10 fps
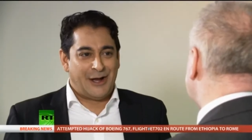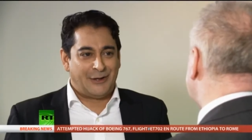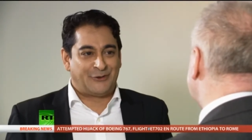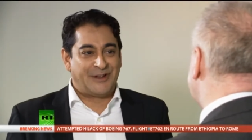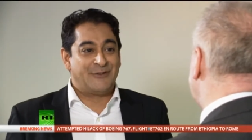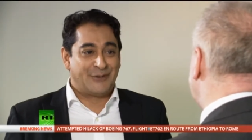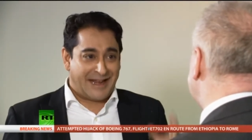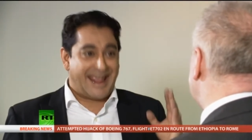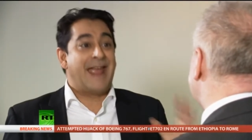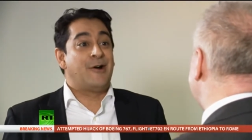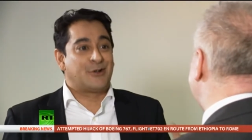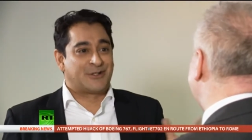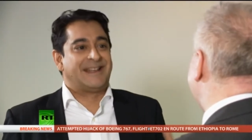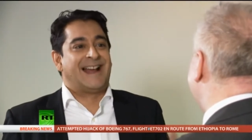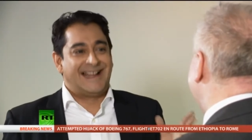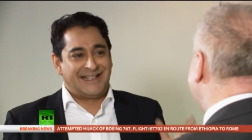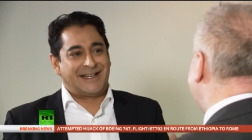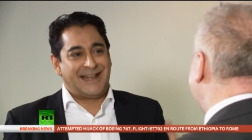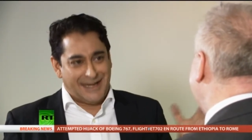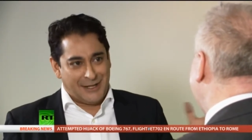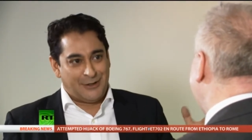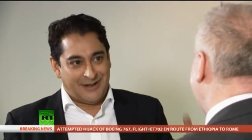ask, given the chaos in IT in